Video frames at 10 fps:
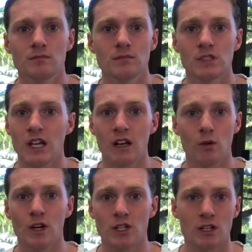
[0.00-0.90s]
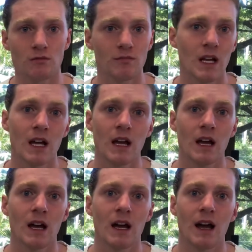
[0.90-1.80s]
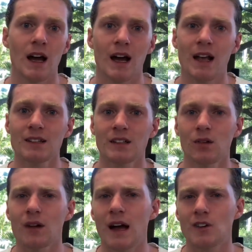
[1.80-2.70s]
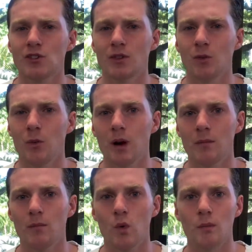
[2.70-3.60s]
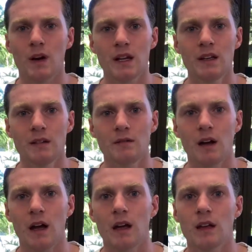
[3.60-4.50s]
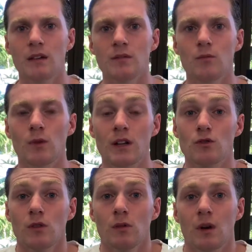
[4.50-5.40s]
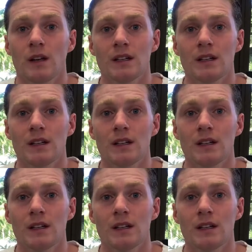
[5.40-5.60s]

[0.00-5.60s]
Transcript: Second question I guess I don't actually want more money. I what I truly want